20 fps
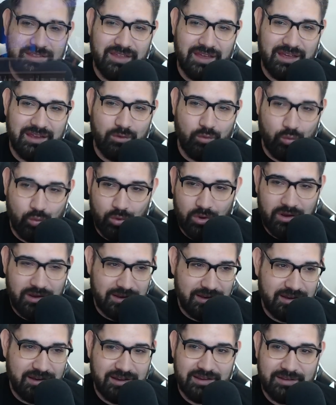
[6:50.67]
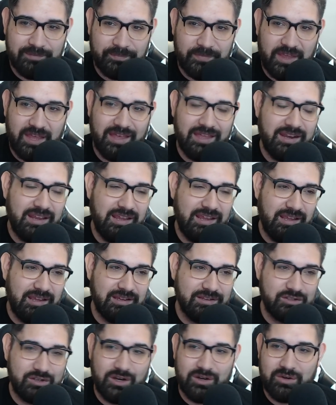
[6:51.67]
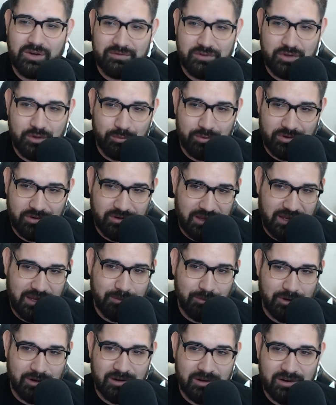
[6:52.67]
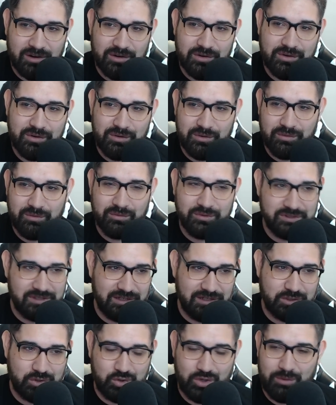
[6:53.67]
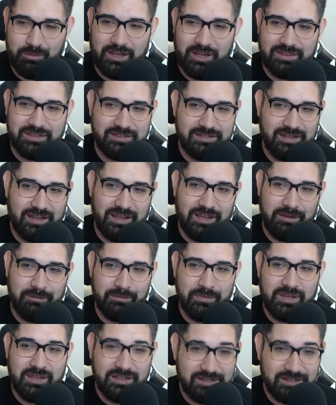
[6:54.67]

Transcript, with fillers: that one had a StarCraft two pro gamer who was like streaming at the time,